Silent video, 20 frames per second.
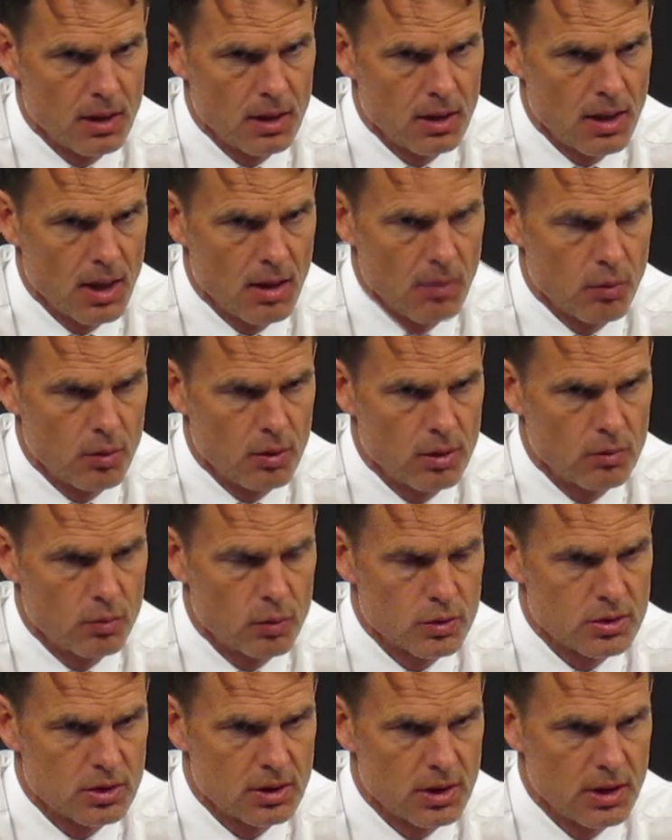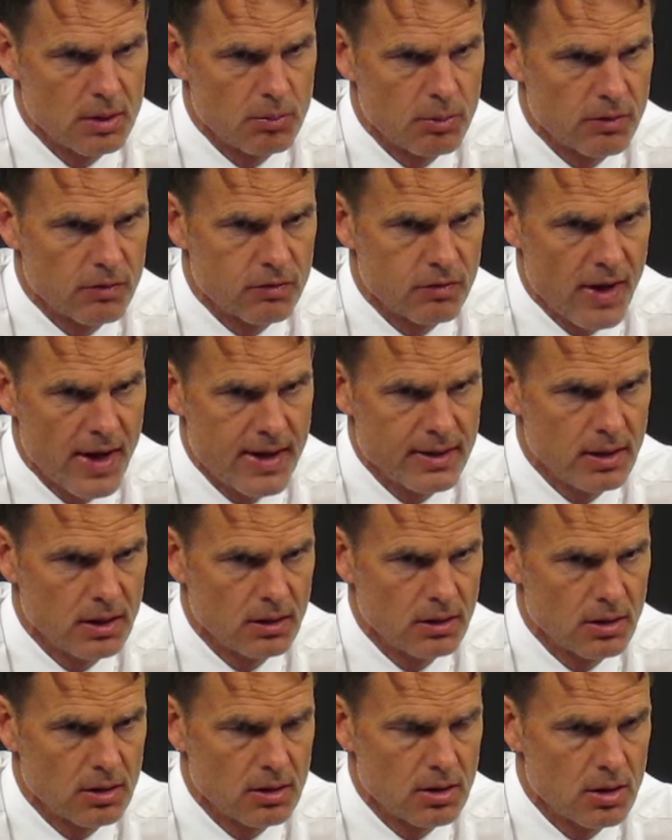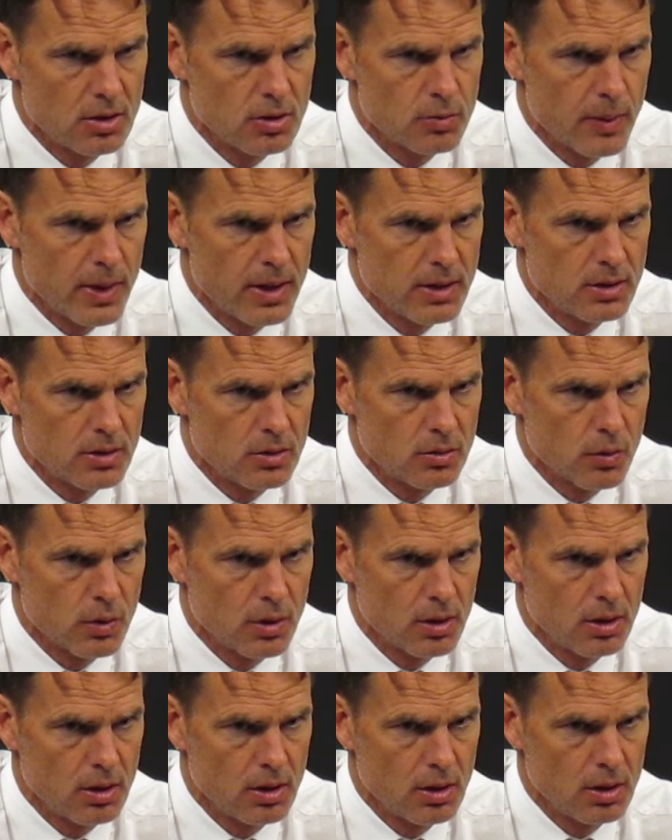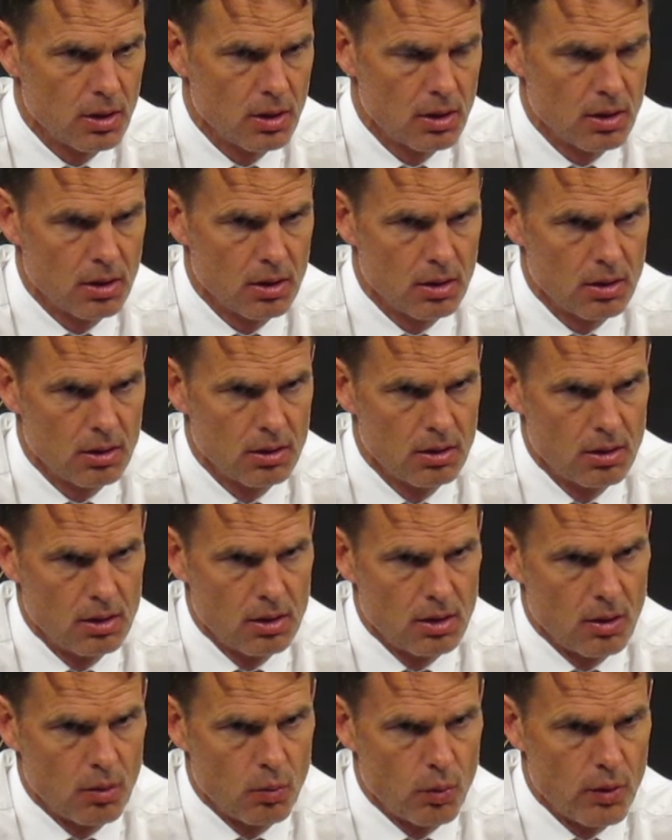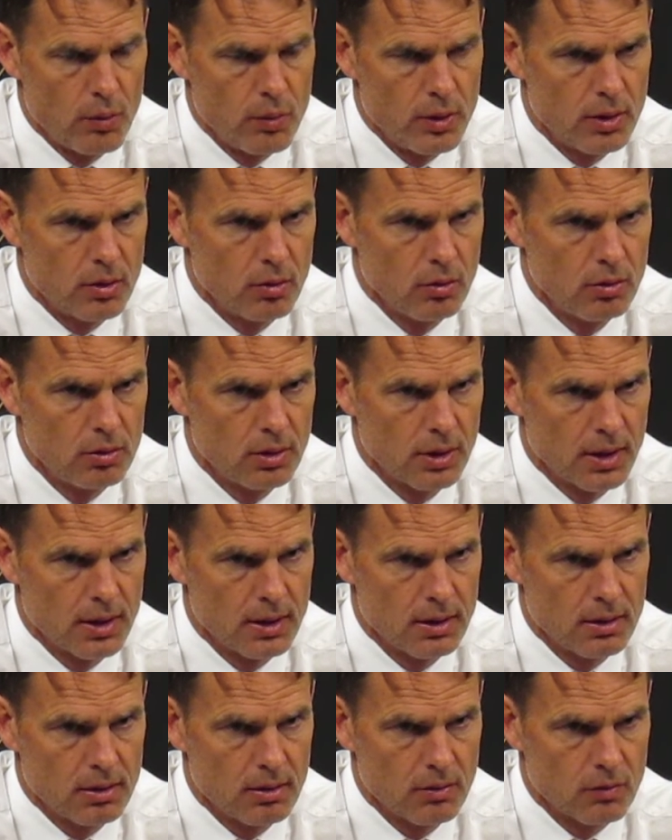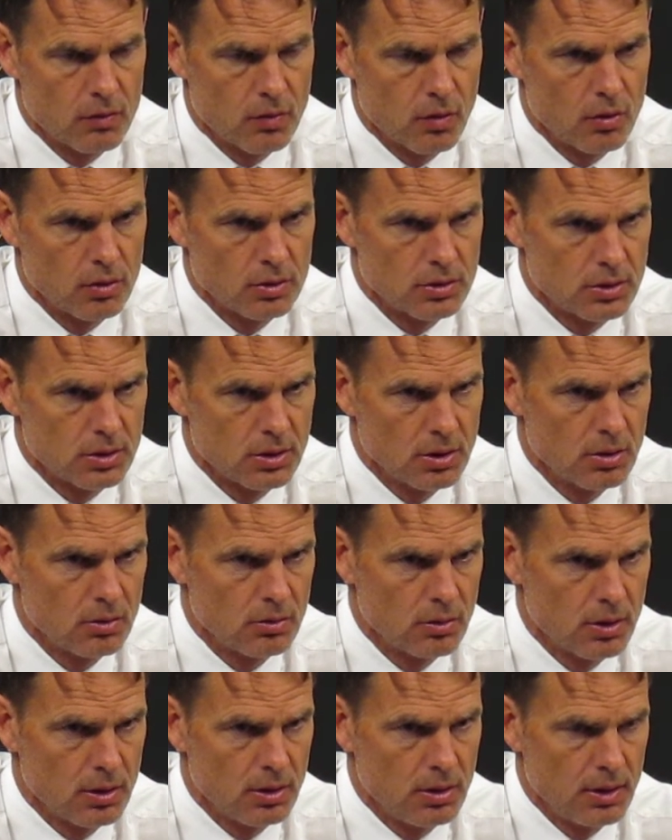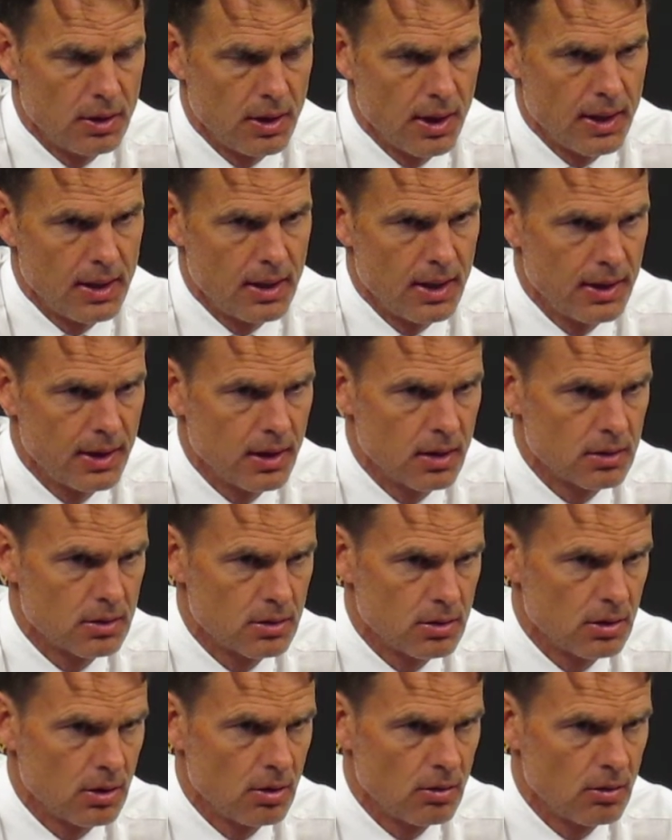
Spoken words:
yeah, it was a little bit finding the spaces where we could, and of course, you know, they let us, you